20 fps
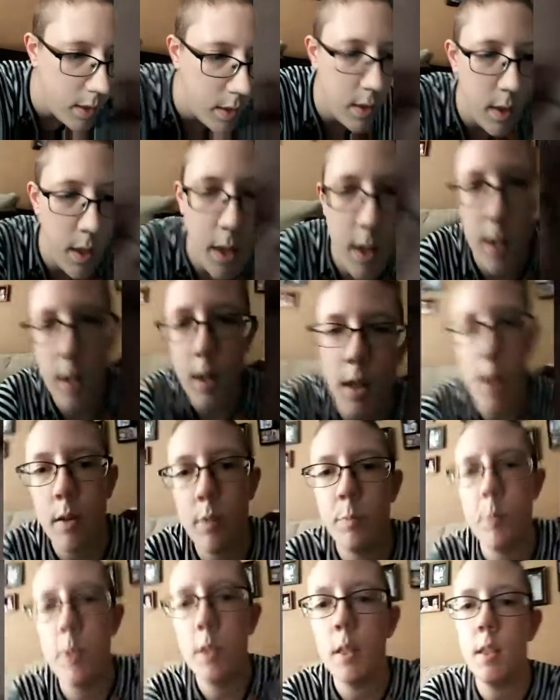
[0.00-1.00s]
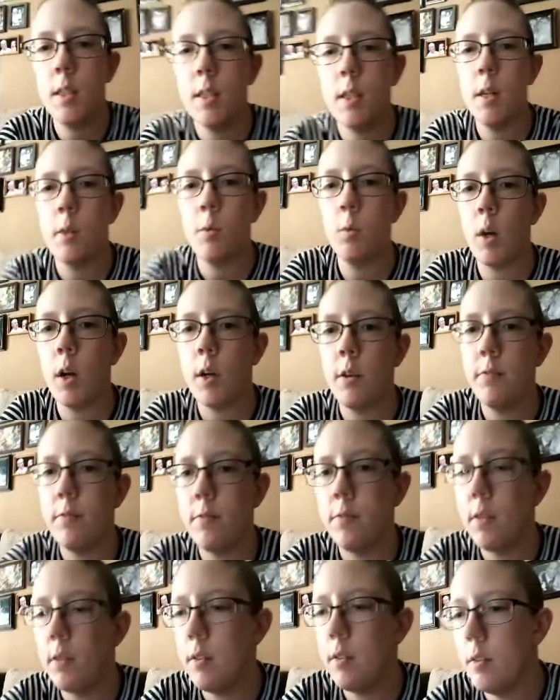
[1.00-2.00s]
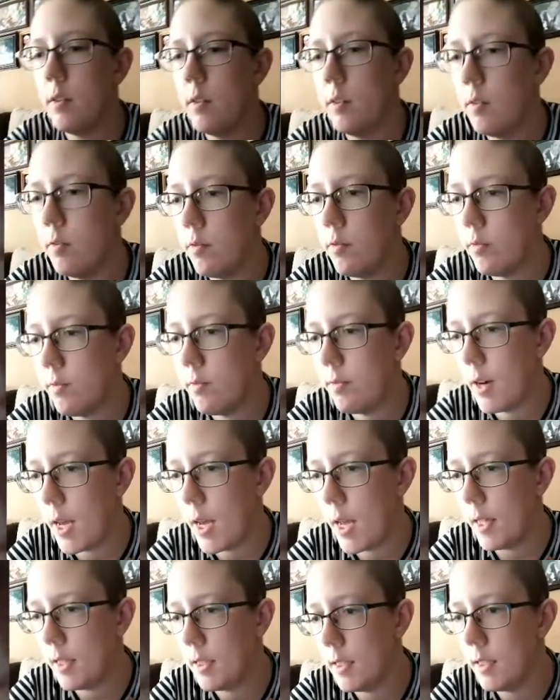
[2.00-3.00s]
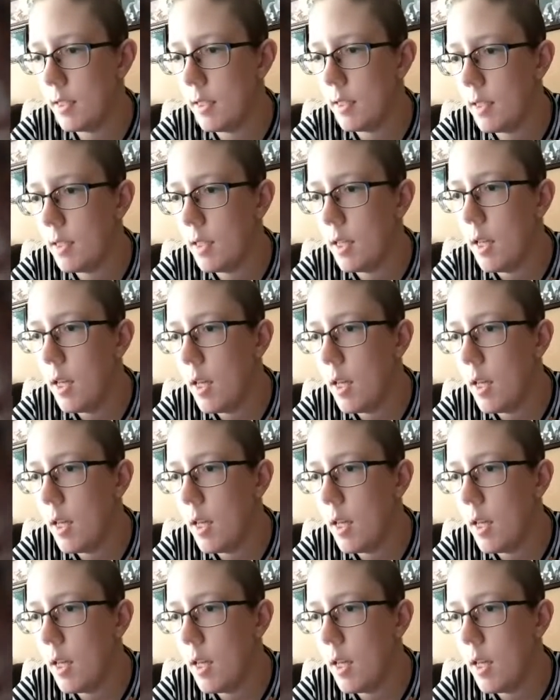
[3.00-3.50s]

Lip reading: a lot of military wife friends,